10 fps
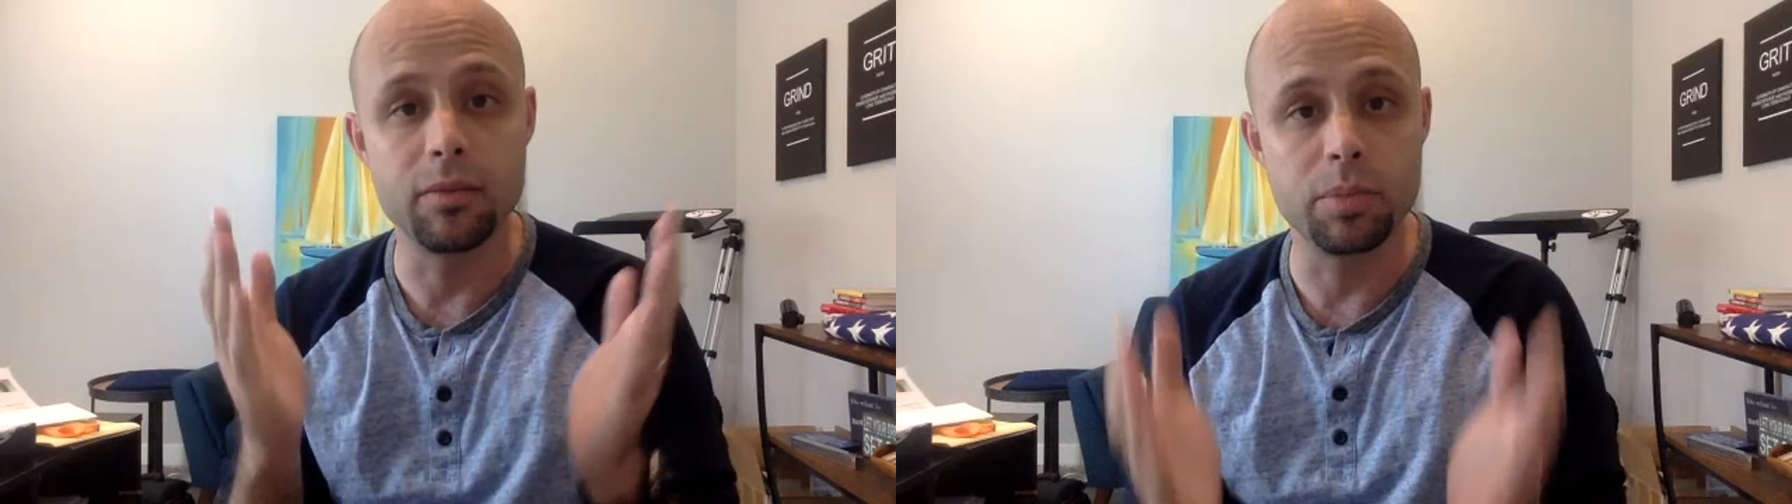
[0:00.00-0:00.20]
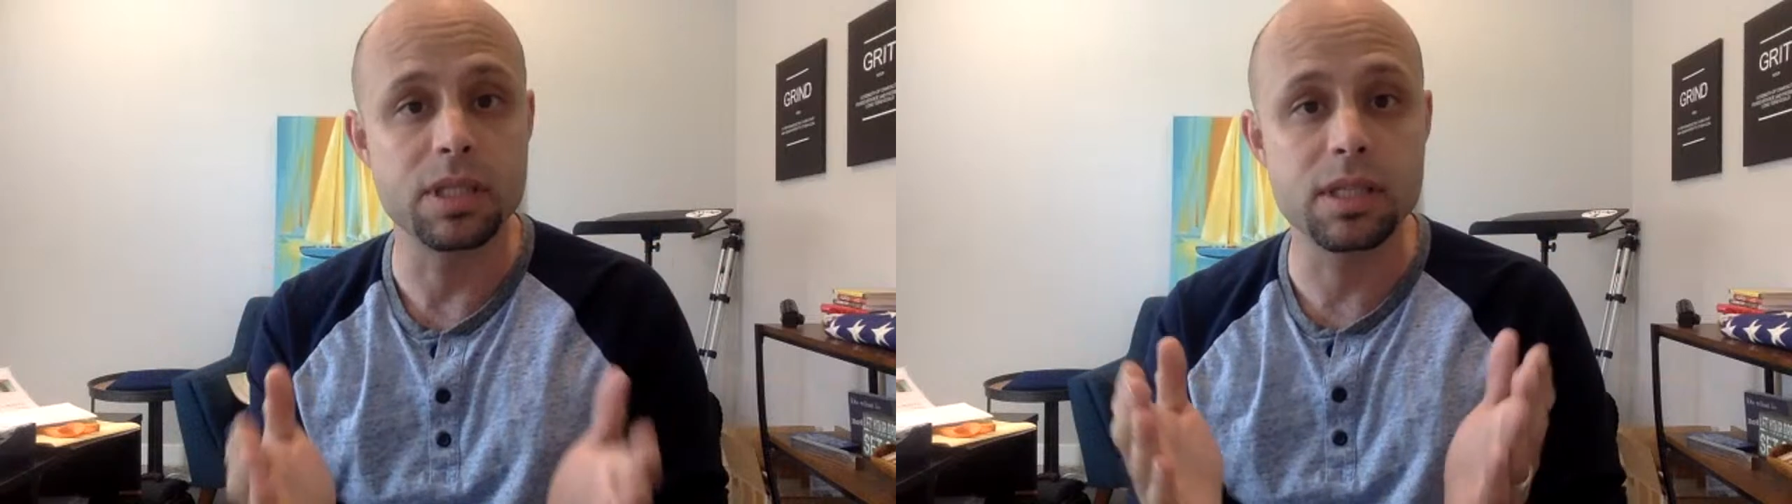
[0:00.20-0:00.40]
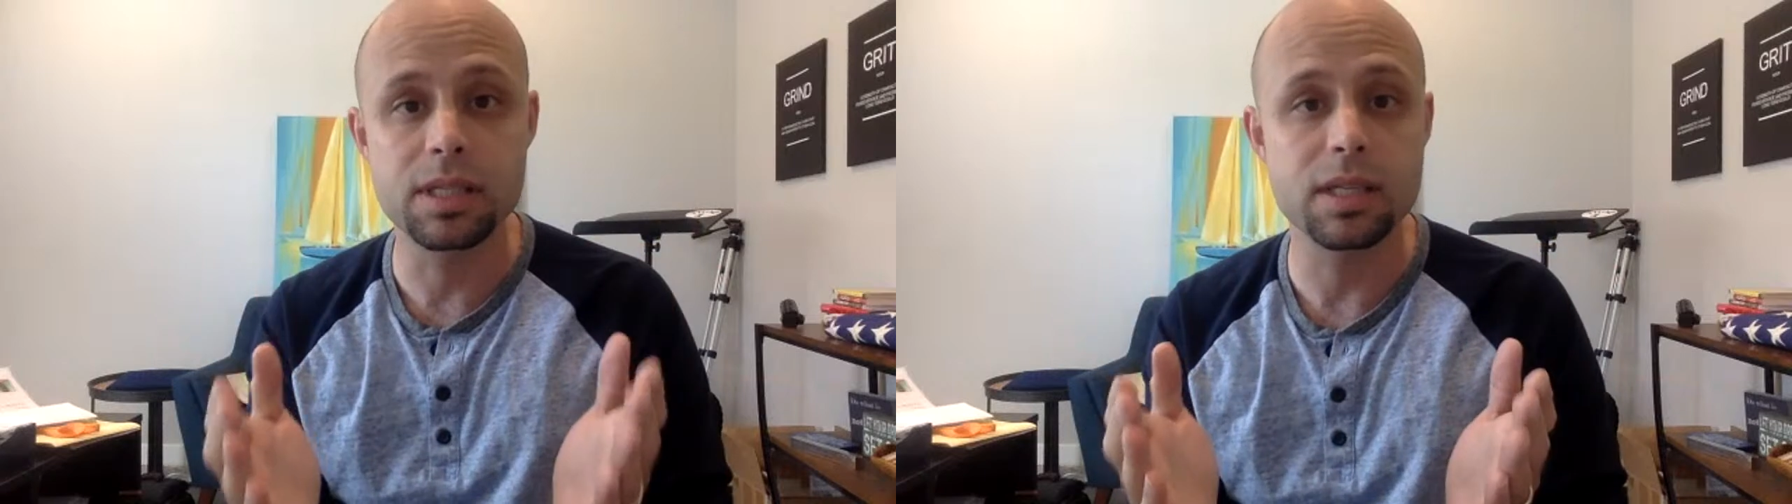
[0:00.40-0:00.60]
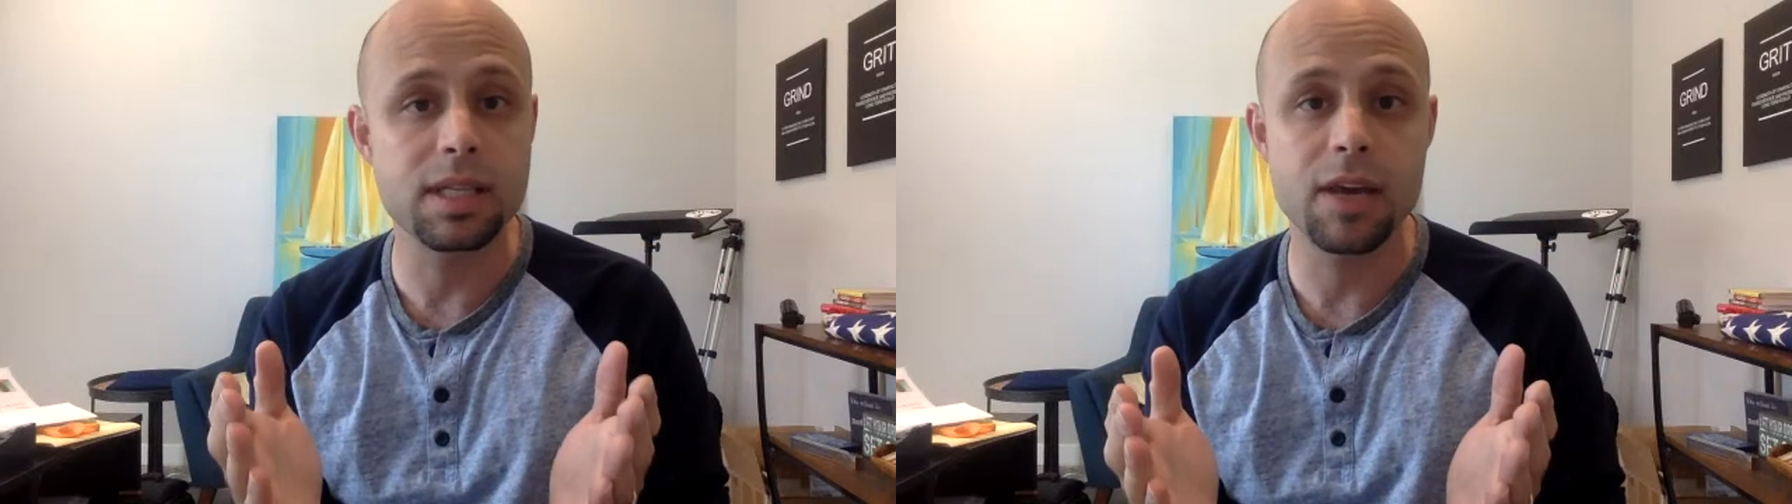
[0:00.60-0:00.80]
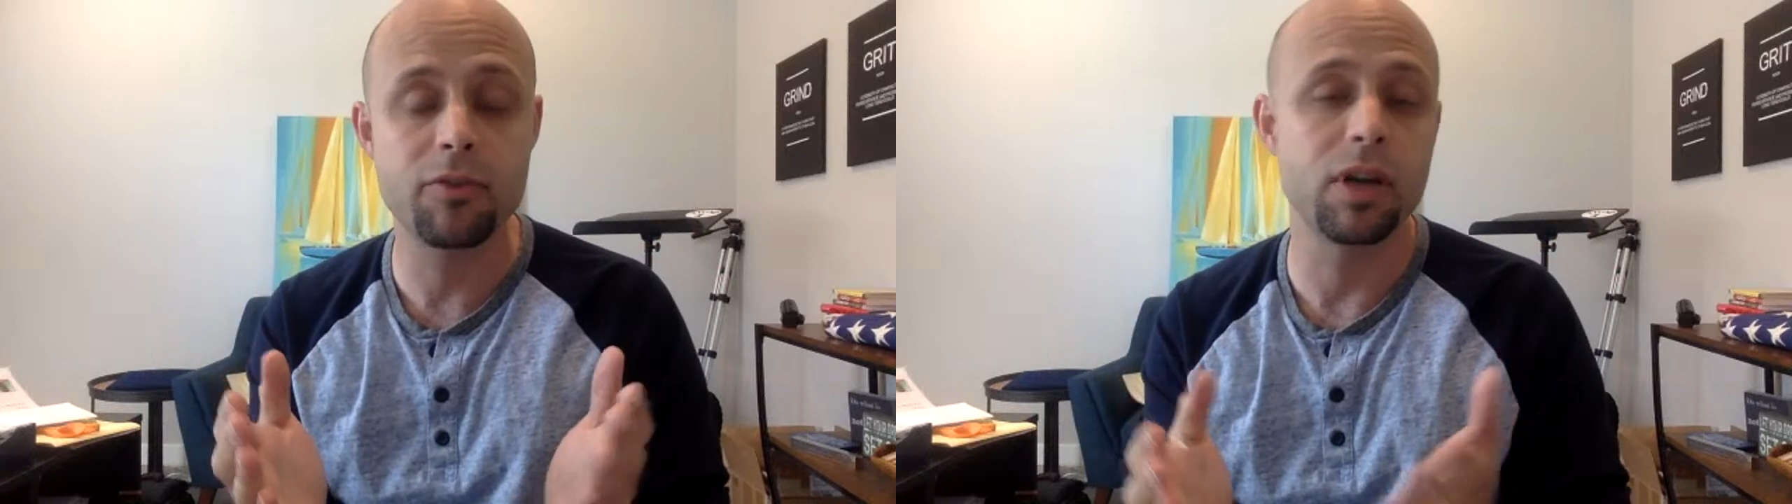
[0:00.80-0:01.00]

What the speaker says: the business doesn't have